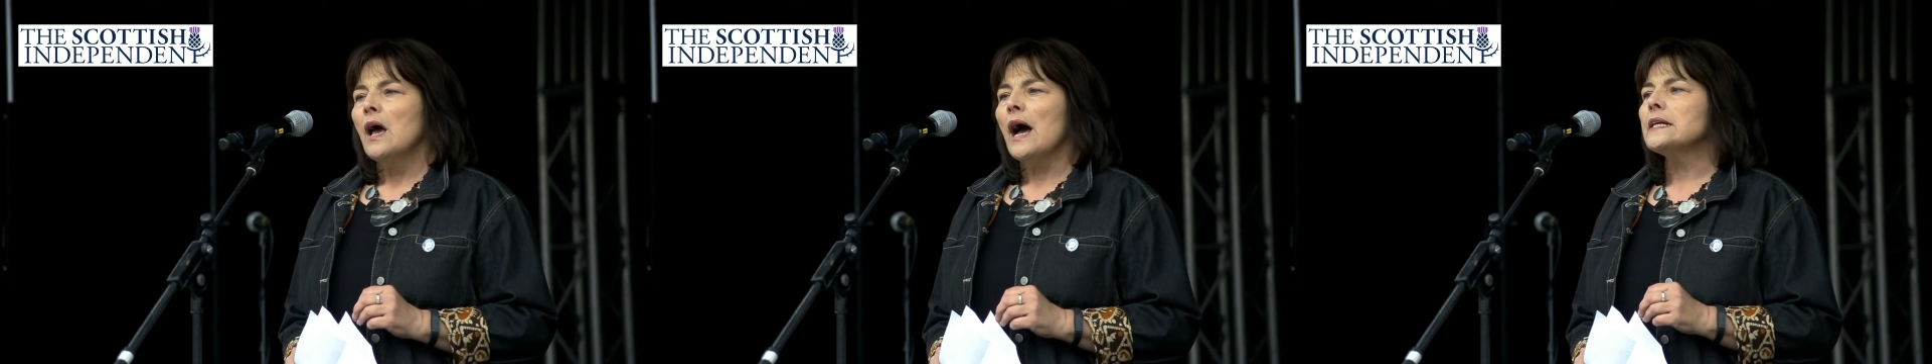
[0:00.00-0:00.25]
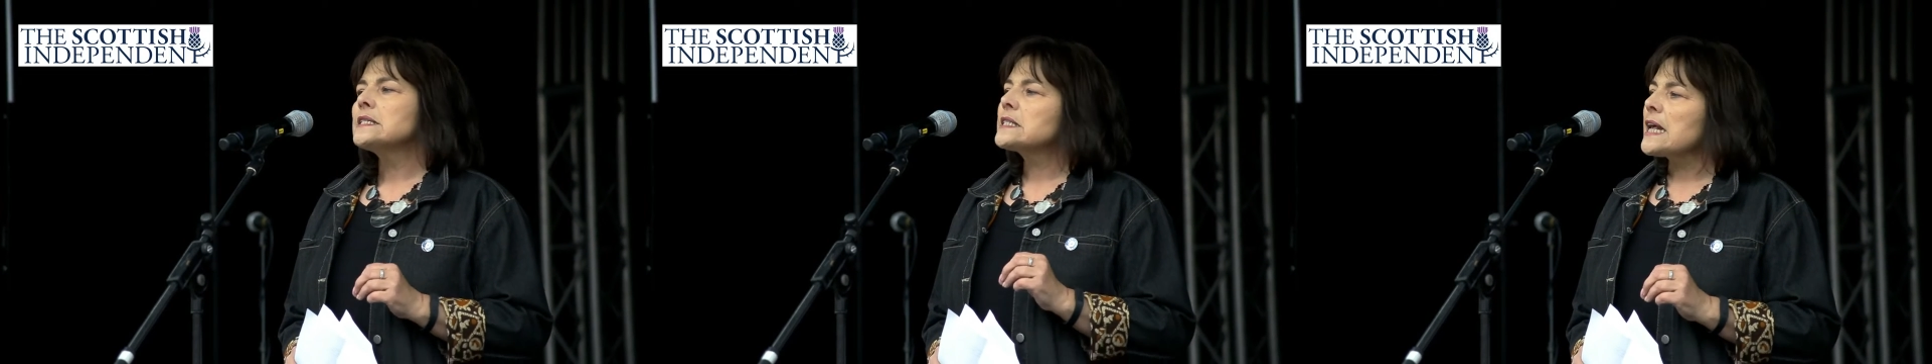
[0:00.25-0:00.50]

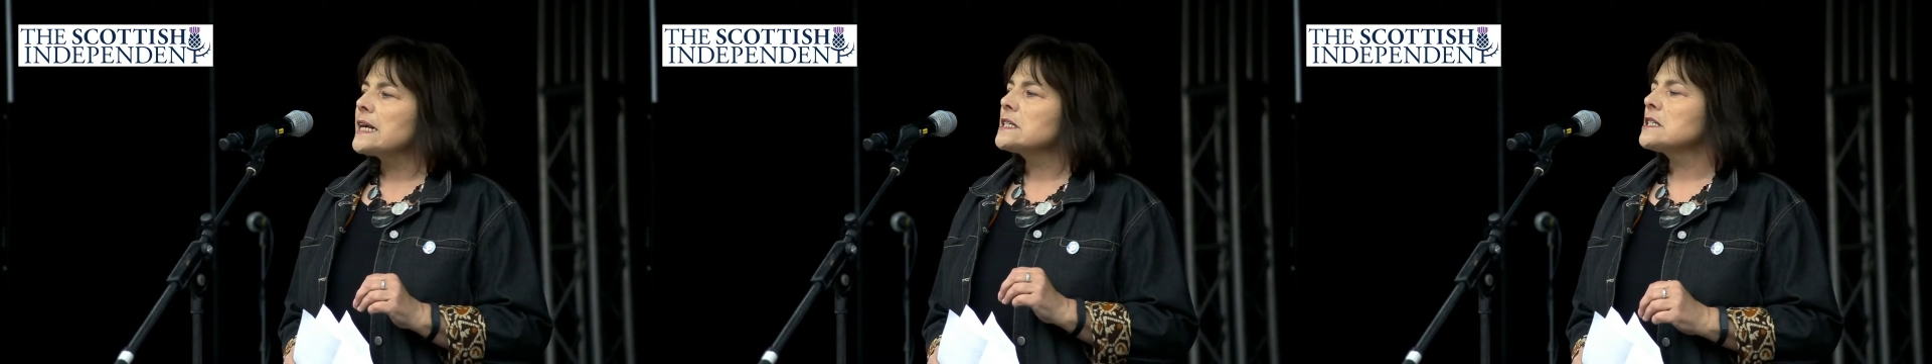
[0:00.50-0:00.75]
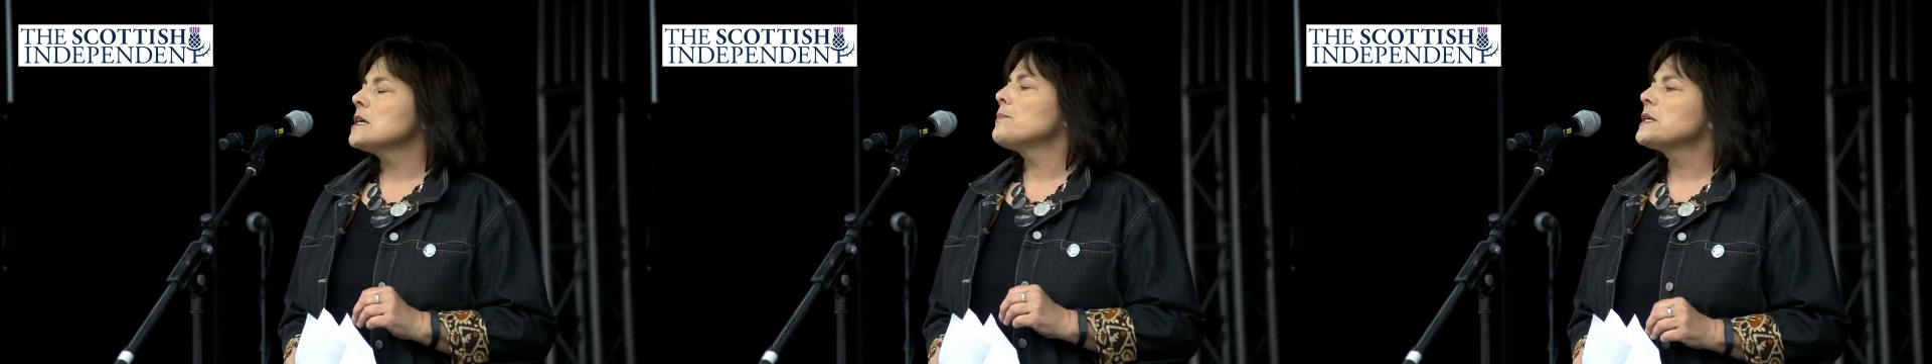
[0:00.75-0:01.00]
And
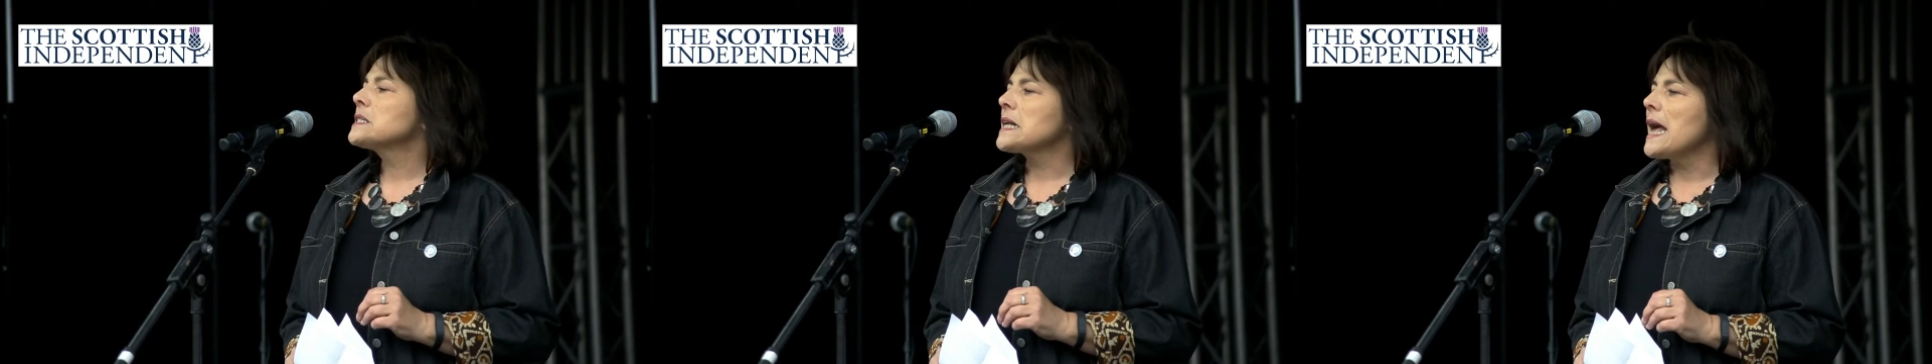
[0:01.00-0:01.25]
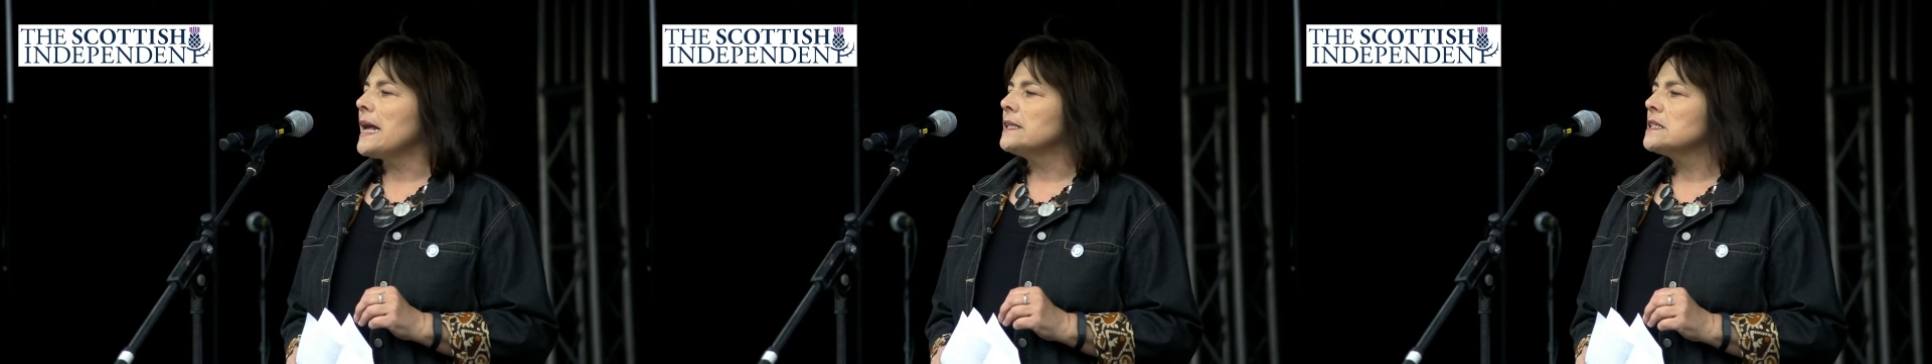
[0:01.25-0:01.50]

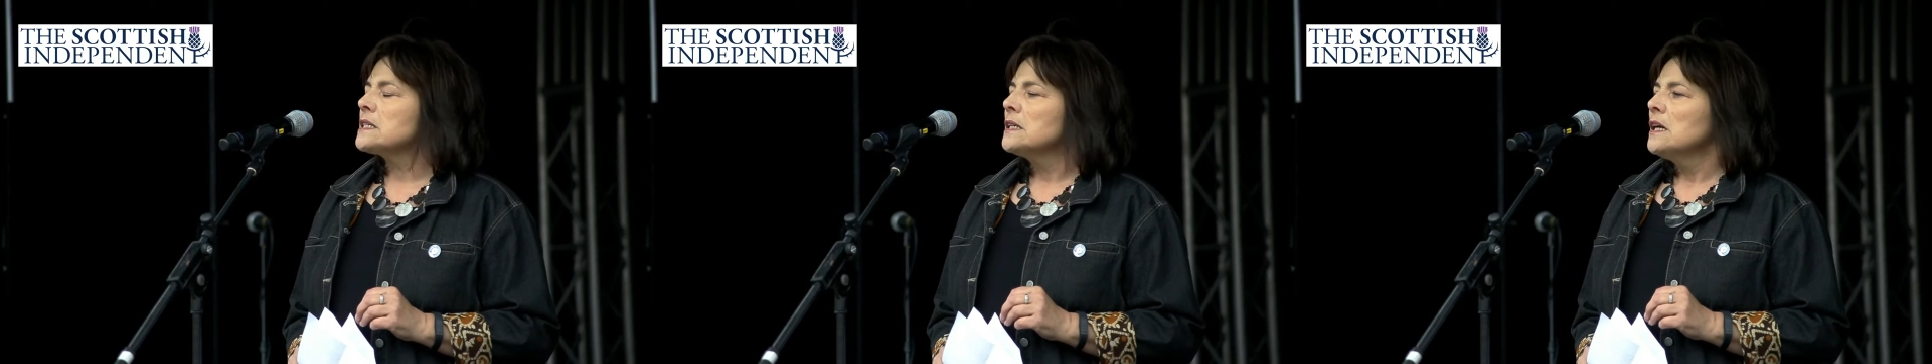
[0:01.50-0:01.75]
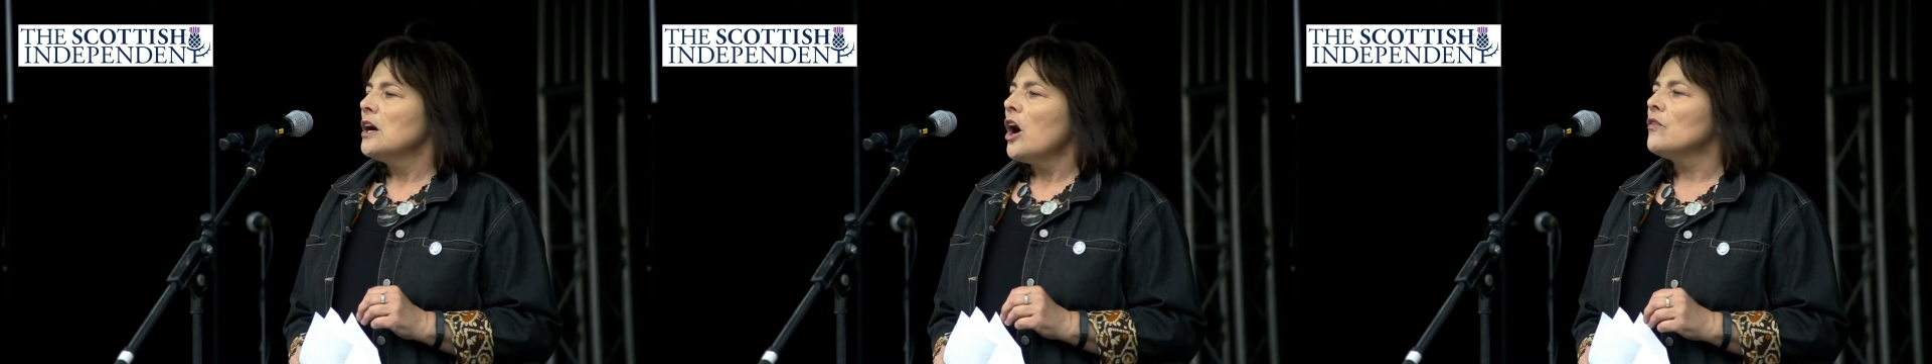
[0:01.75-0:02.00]
60%
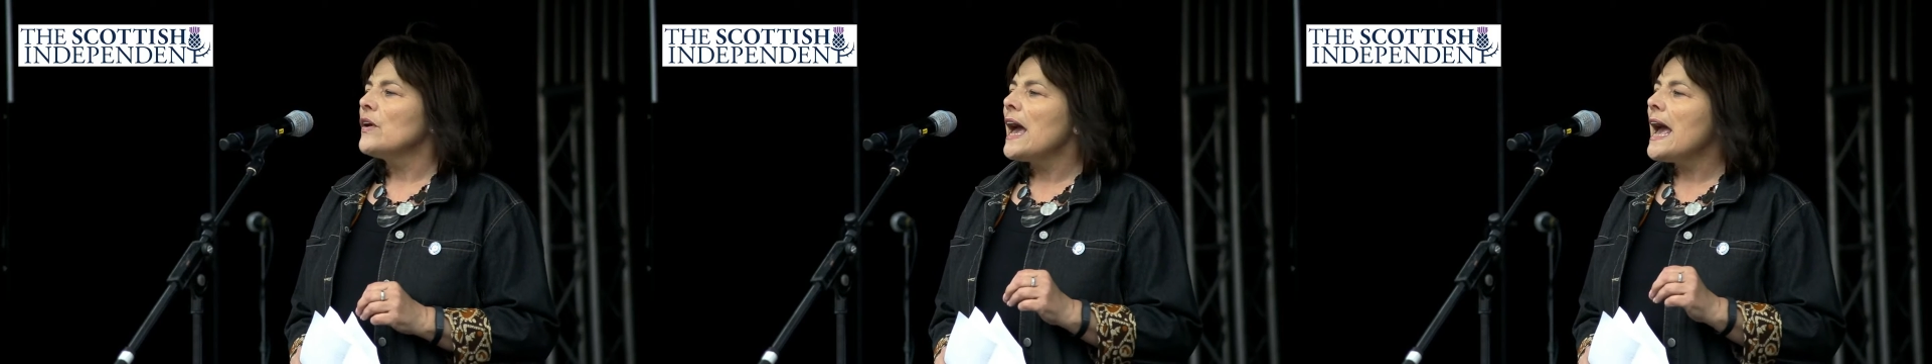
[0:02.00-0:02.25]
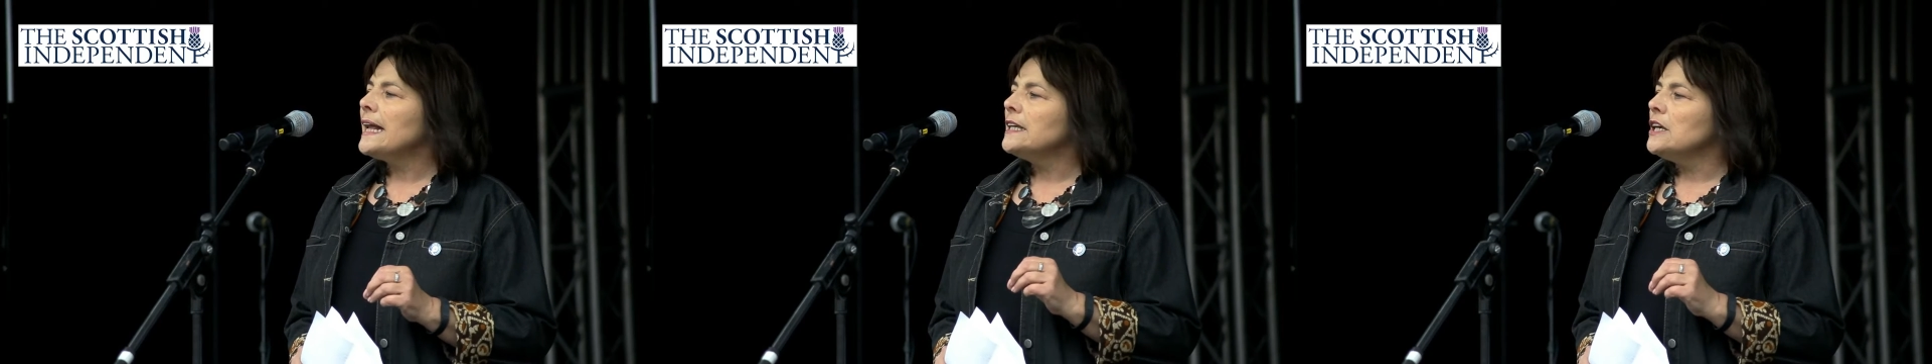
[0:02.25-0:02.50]
of
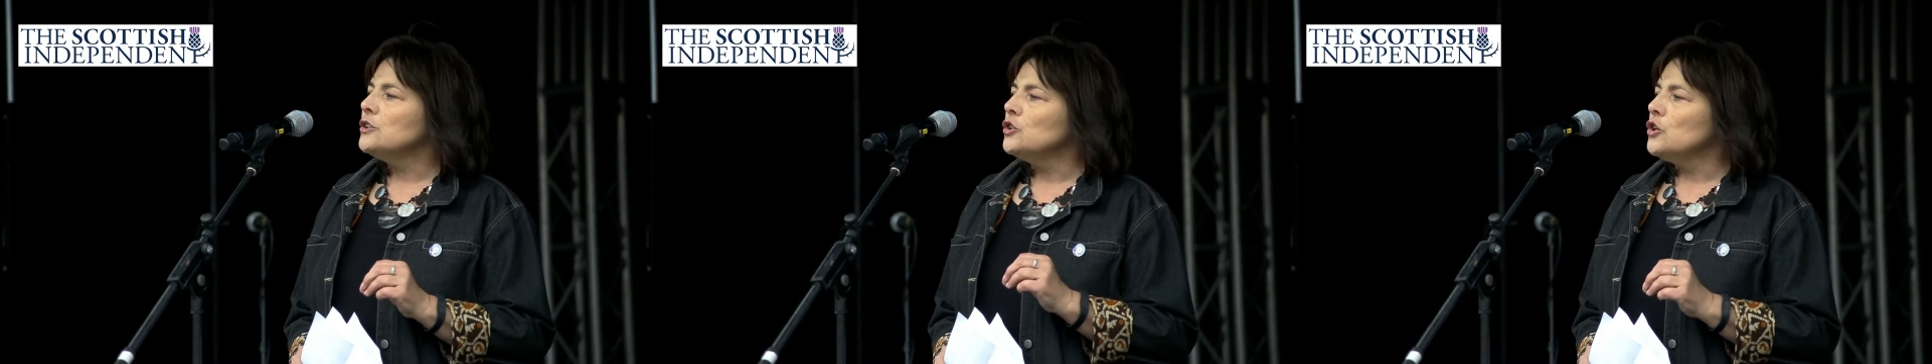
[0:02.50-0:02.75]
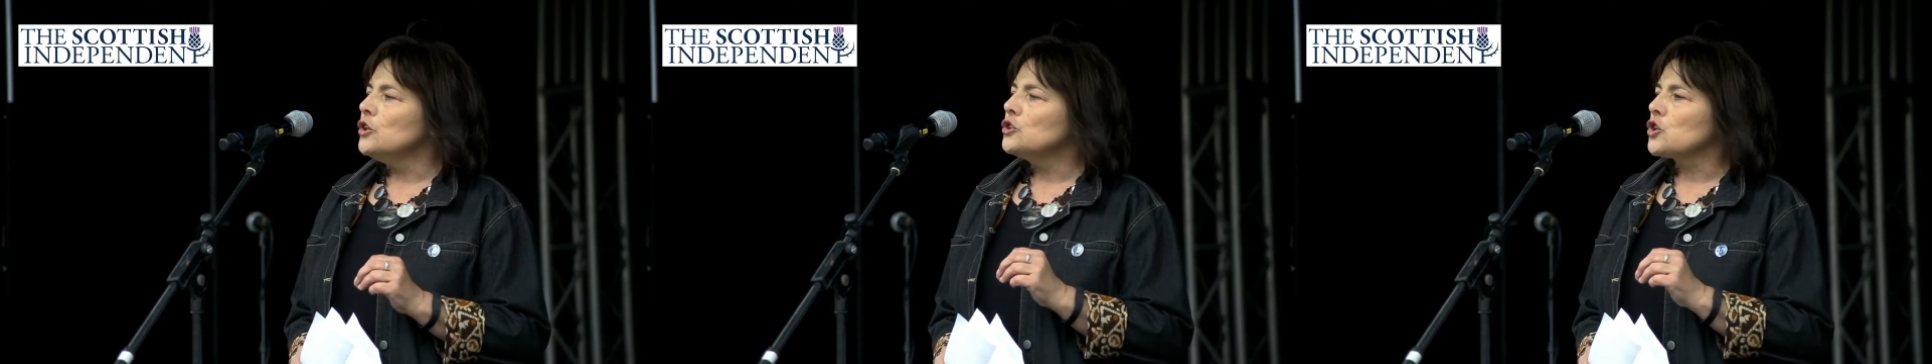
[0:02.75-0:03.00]
any
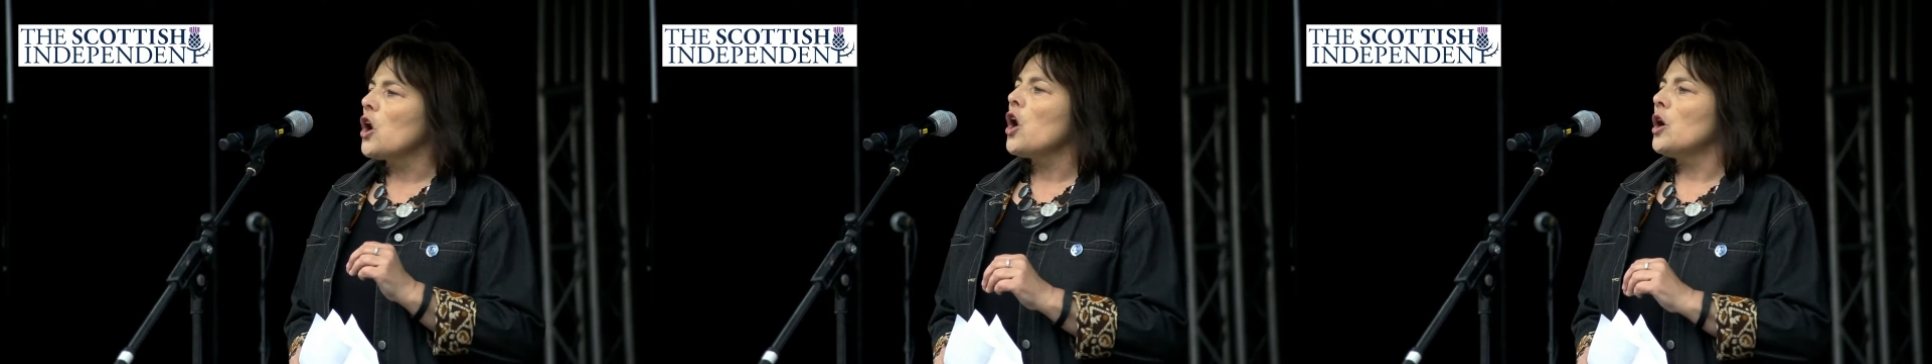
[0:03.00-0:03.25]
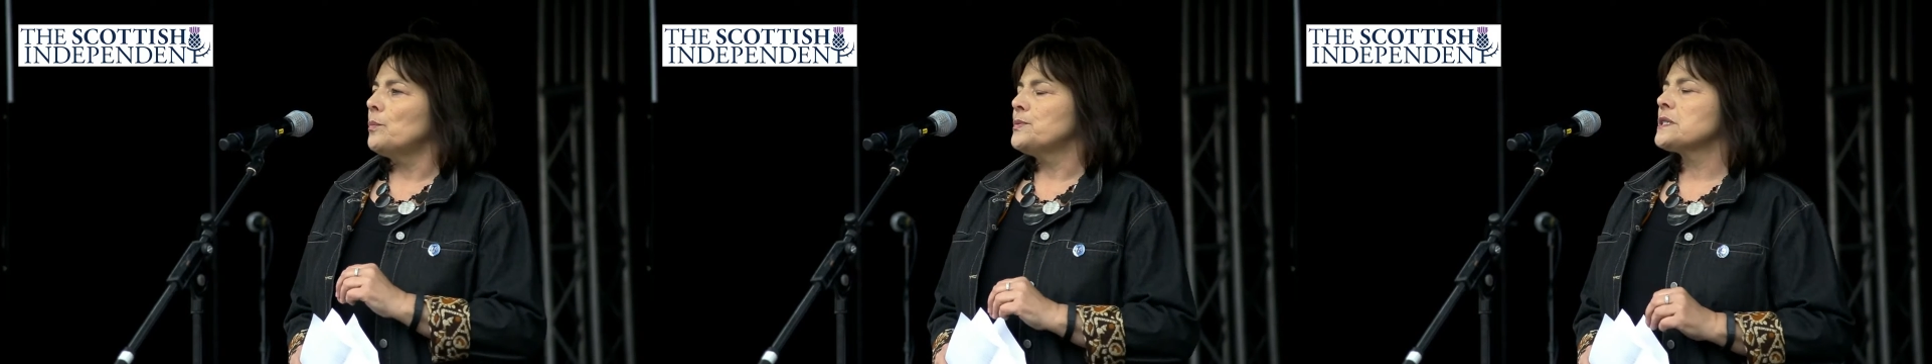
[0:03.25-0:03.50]
new
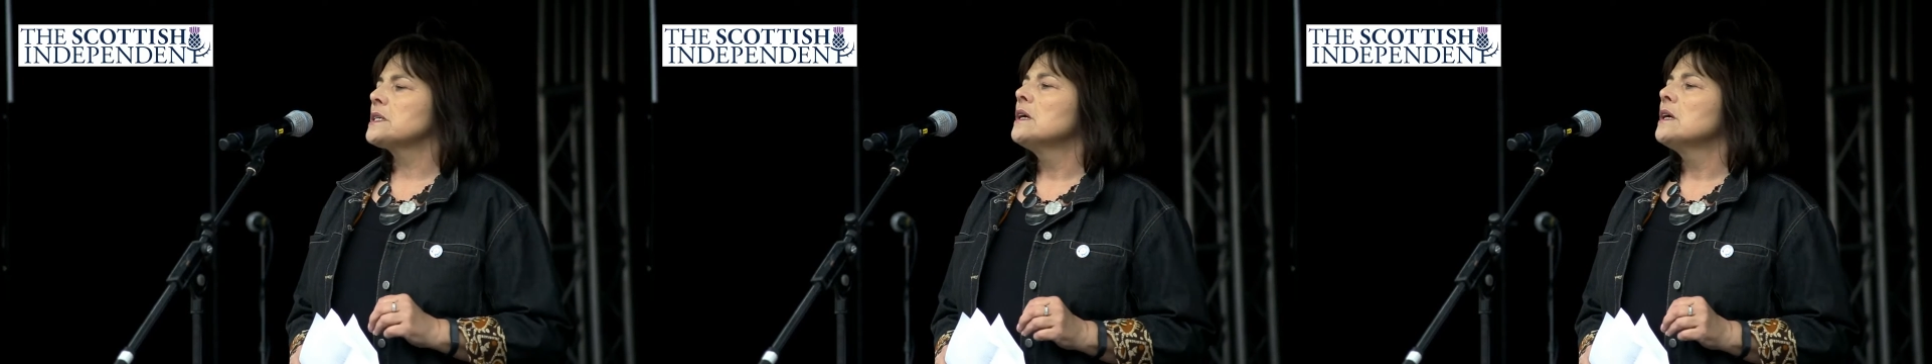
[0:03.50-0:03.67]
jobs